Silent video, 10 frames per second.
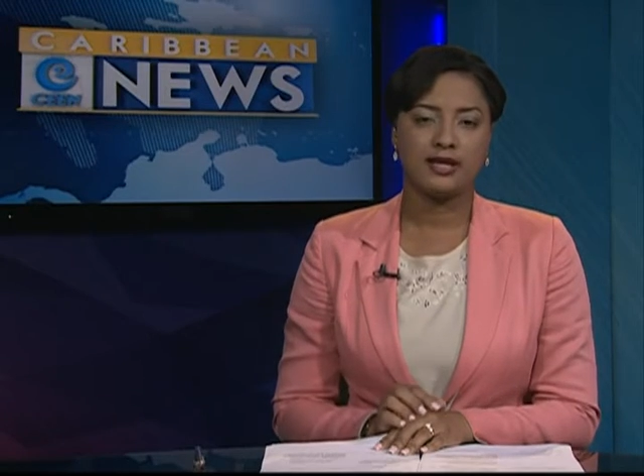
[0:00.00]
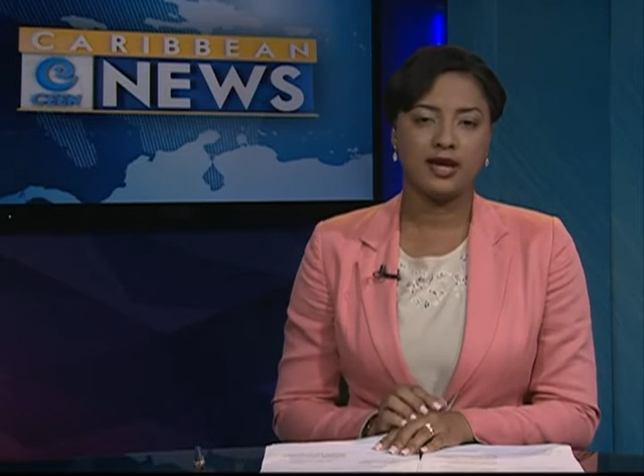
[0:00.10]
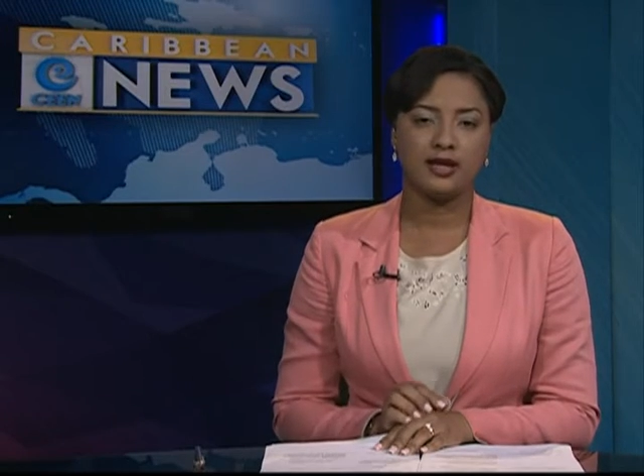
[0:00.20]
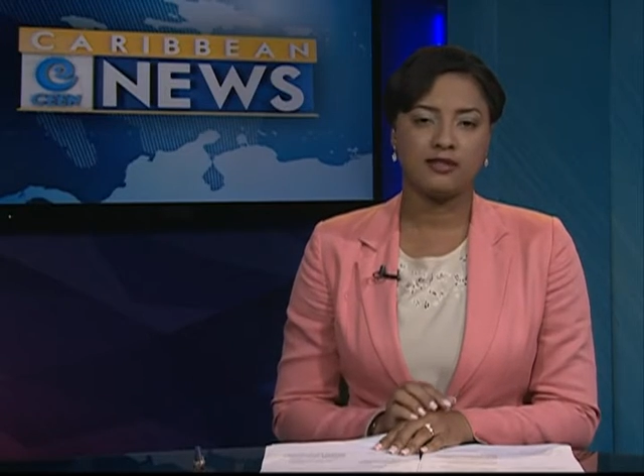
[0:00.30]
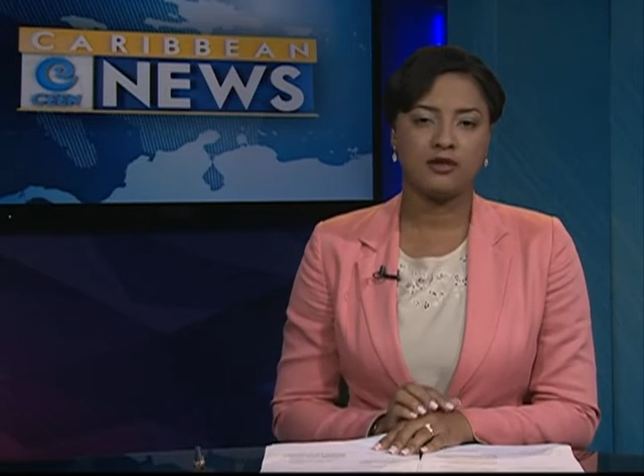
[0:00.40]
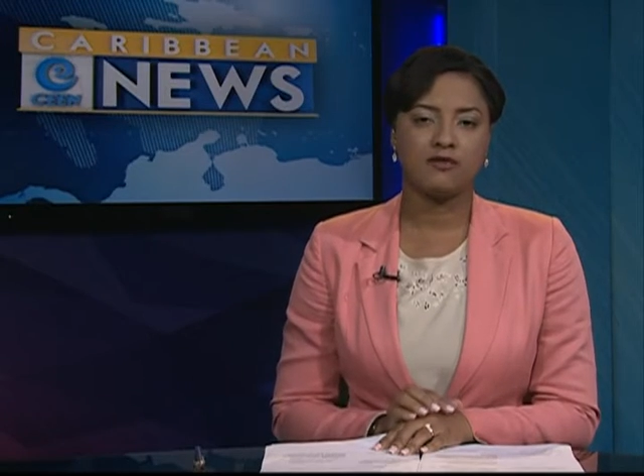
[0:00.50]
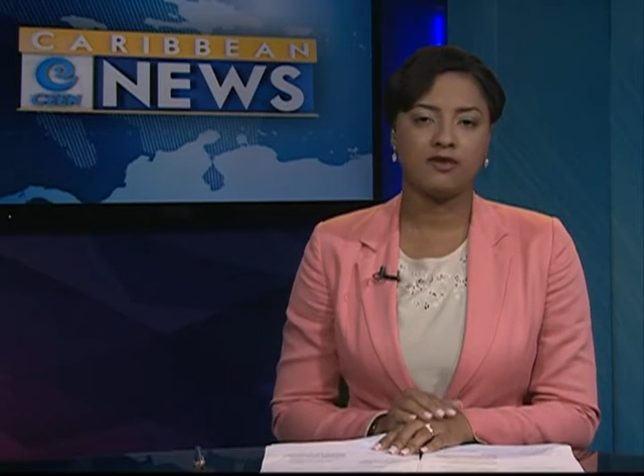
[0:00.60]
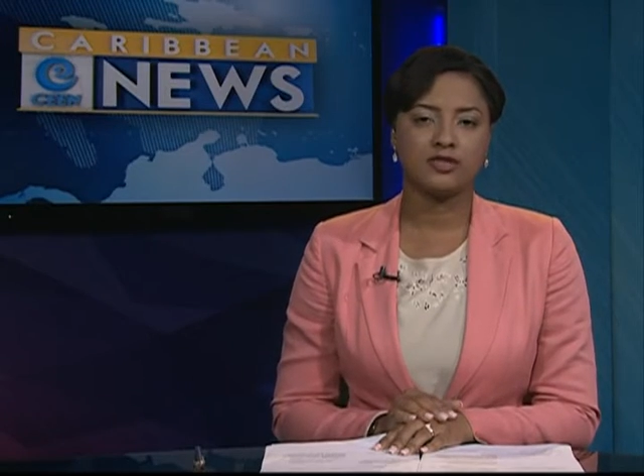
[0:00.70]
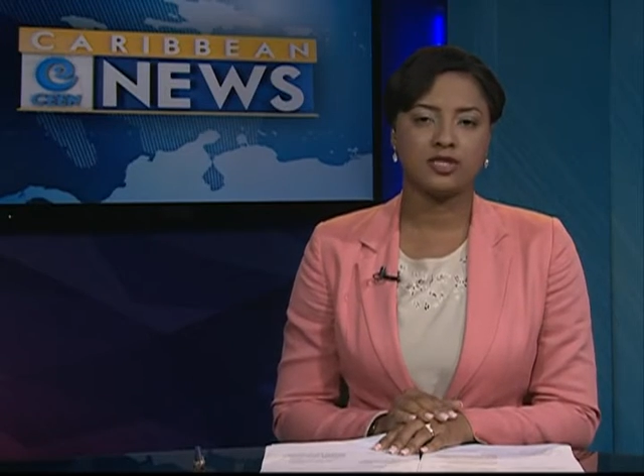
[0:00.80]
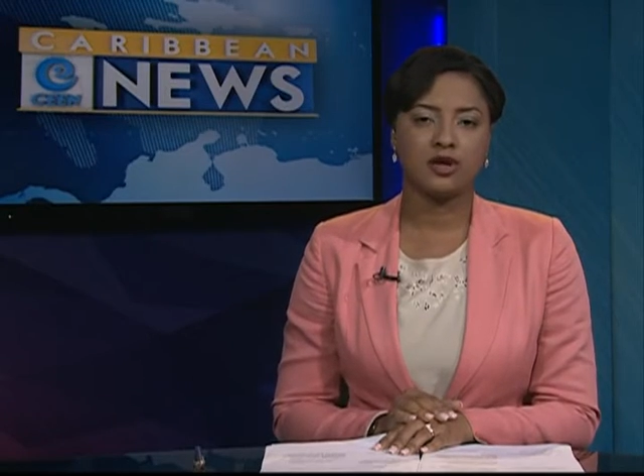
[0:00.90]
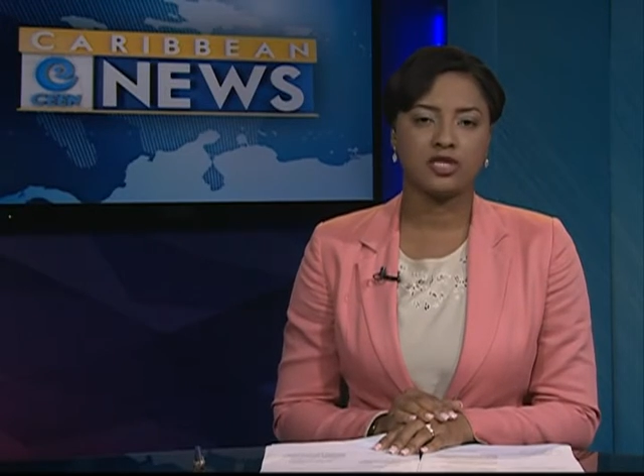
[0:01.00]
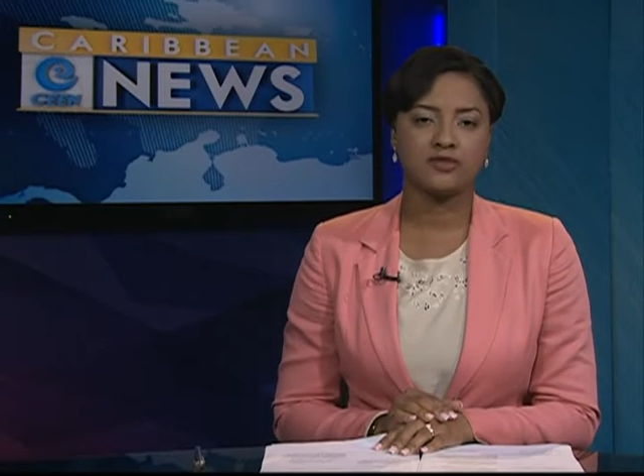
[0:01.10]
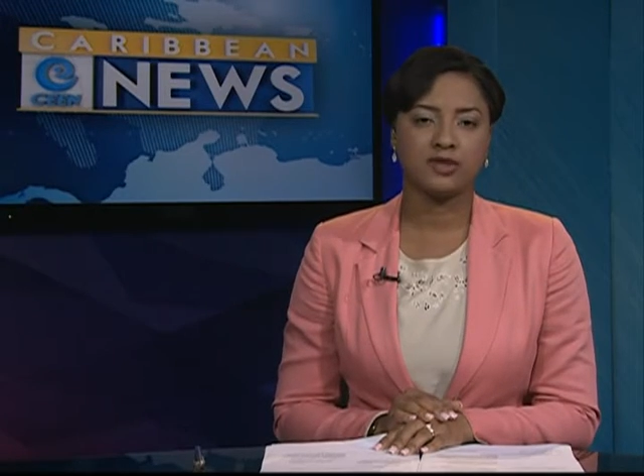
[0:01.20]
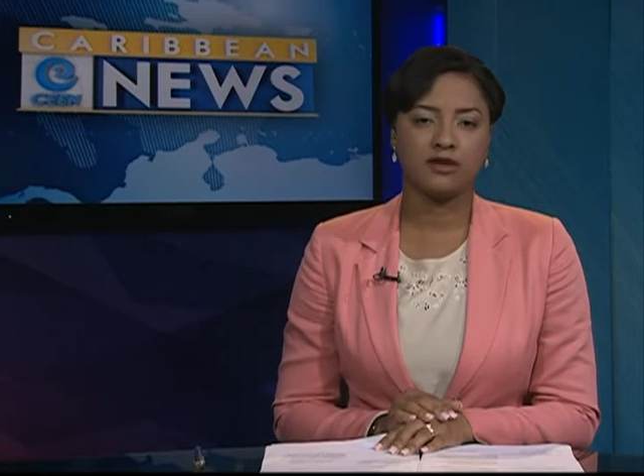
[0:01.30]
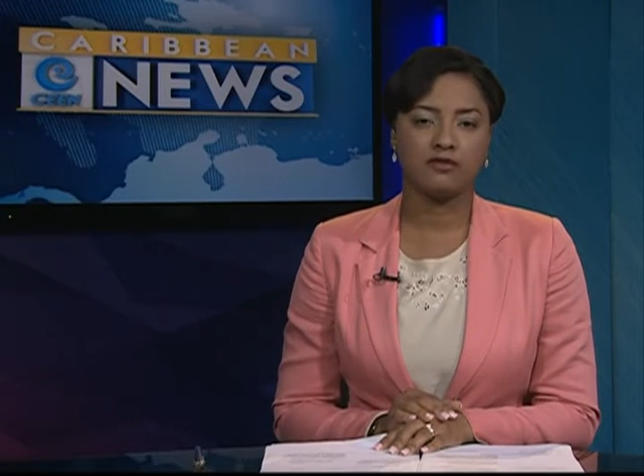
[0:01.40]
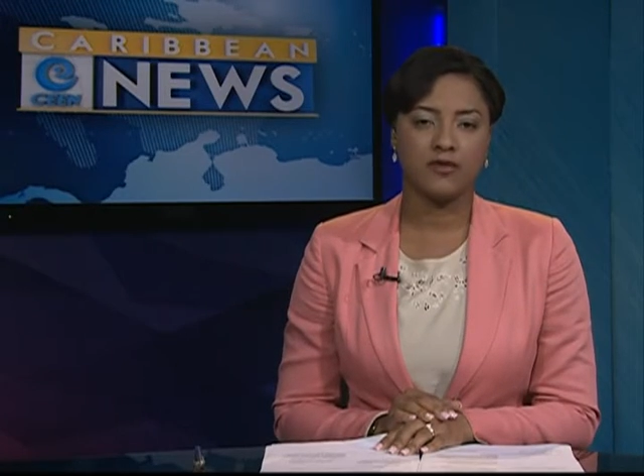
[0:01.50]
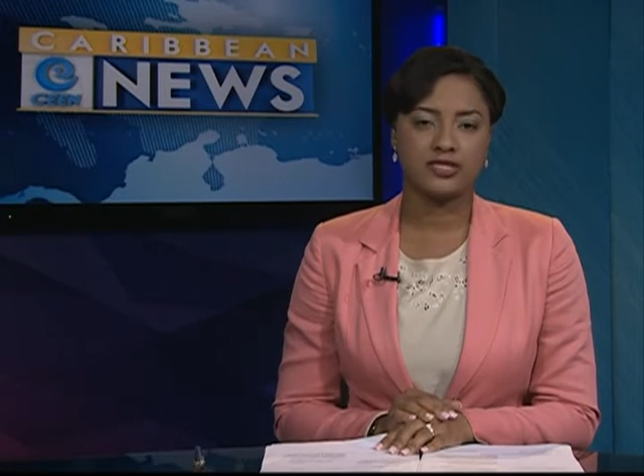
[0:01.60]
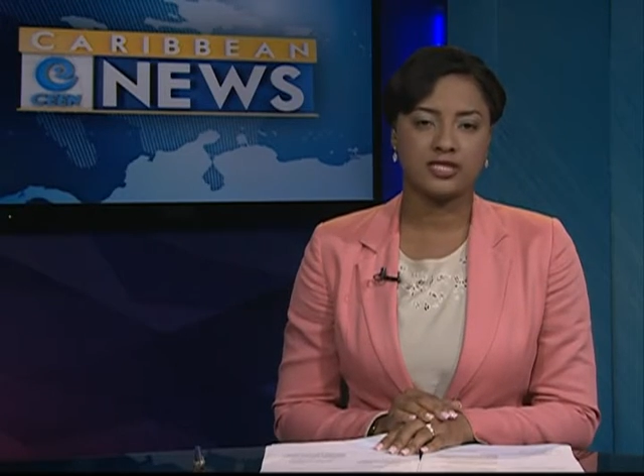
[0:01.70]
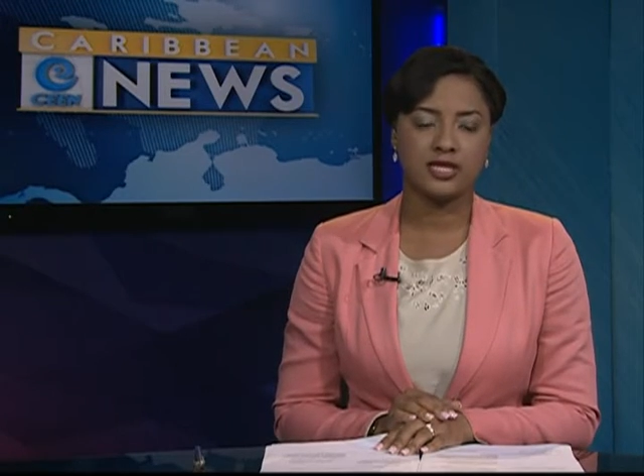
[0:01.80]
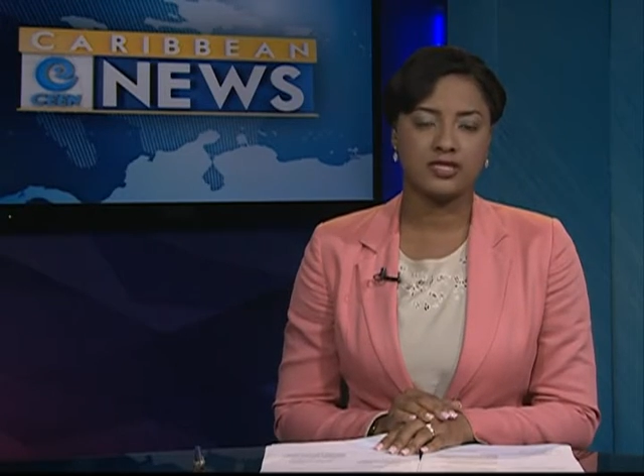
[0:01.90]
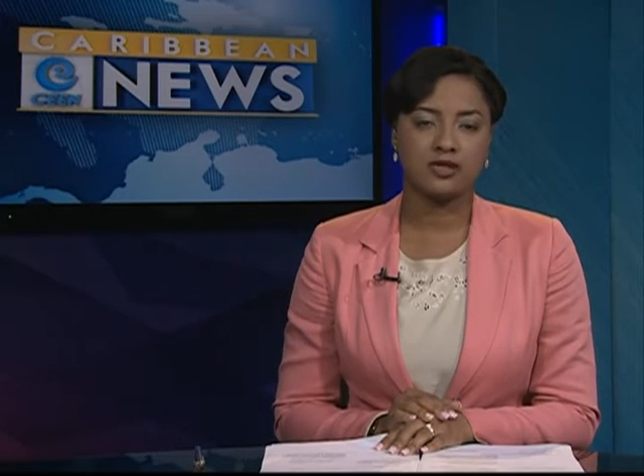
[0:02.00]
died at the University Hospital of the West Indies